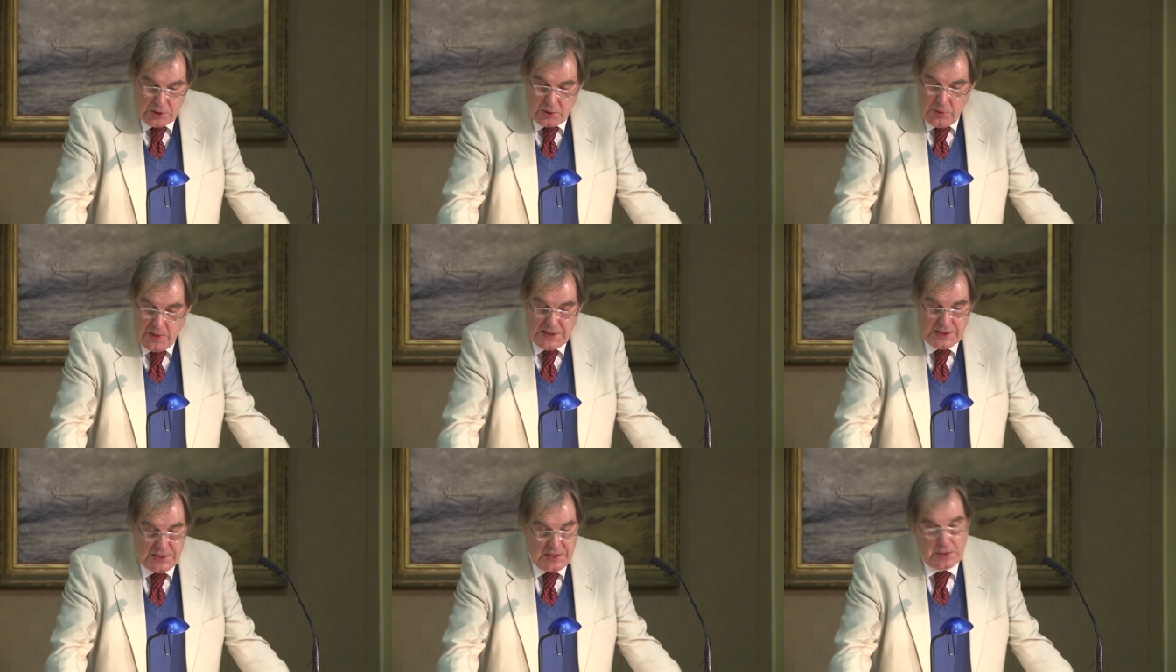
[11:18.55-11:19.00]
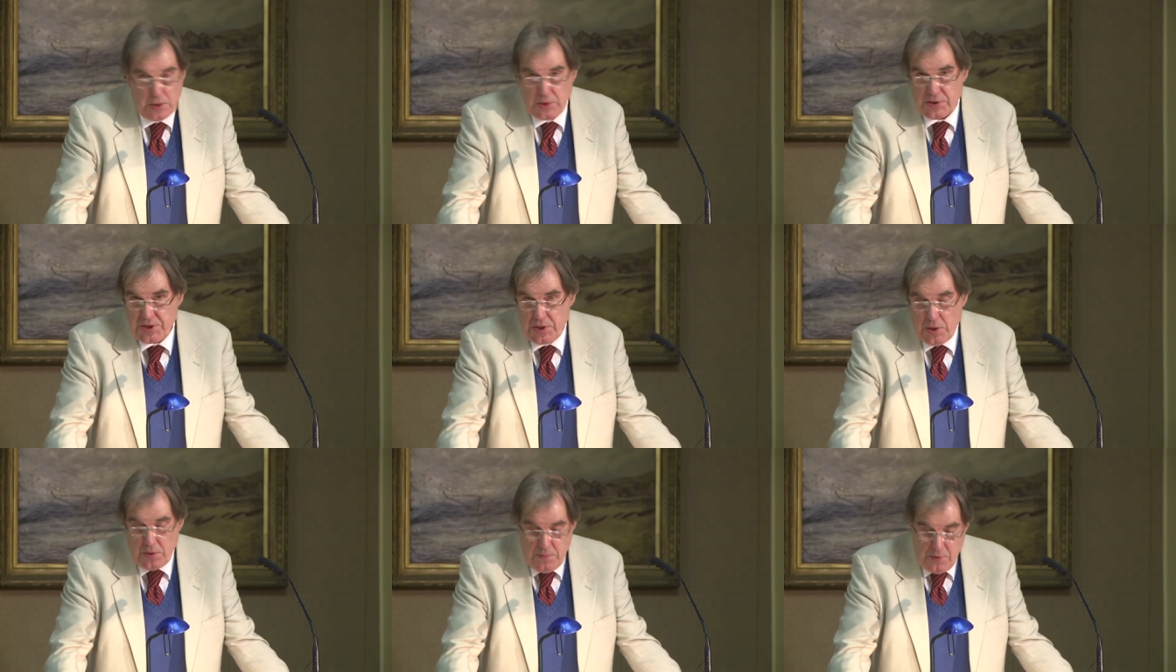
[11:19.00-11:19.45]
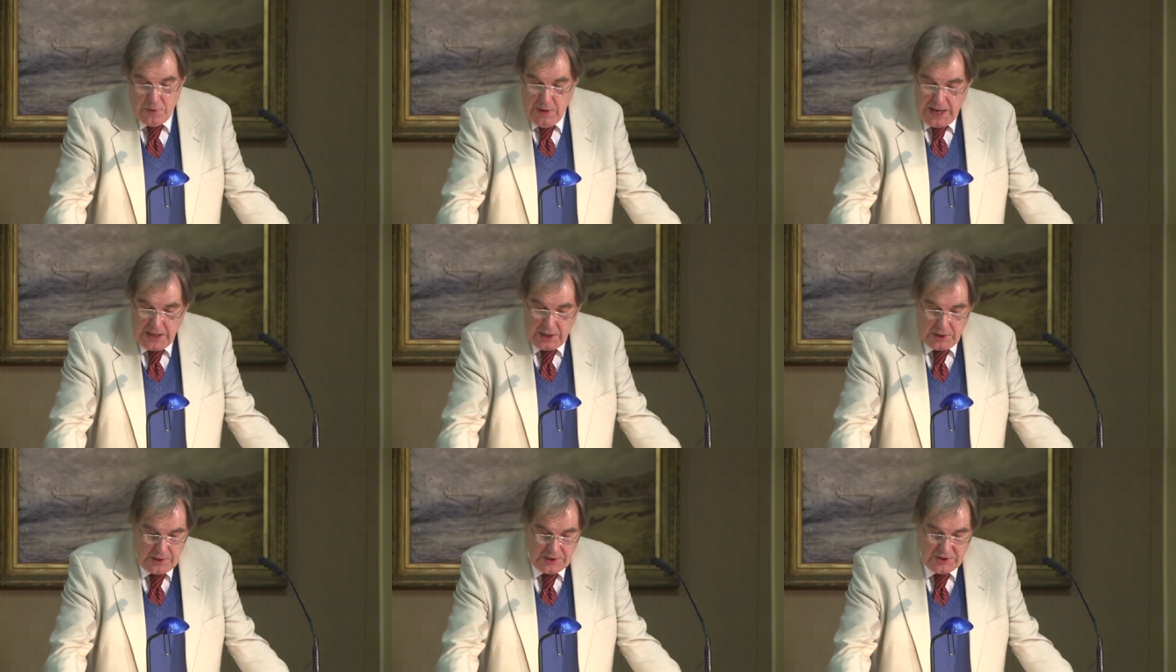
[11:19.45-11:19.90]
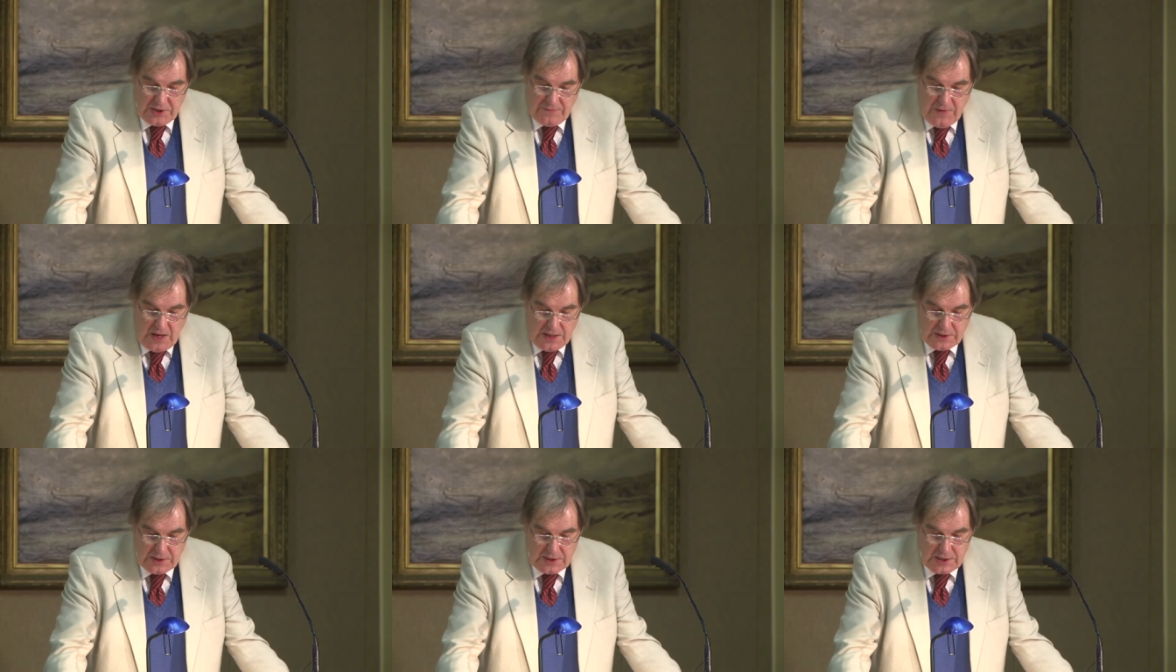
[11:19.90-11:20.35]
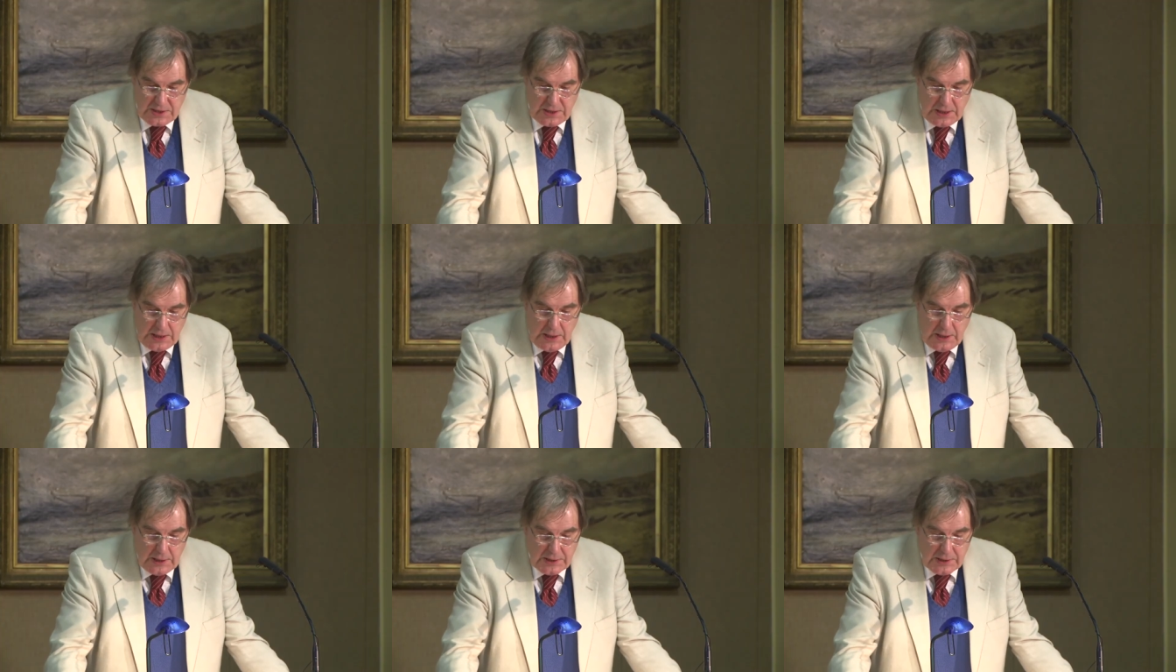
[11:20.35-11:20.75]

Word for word: 20 or so miraculous events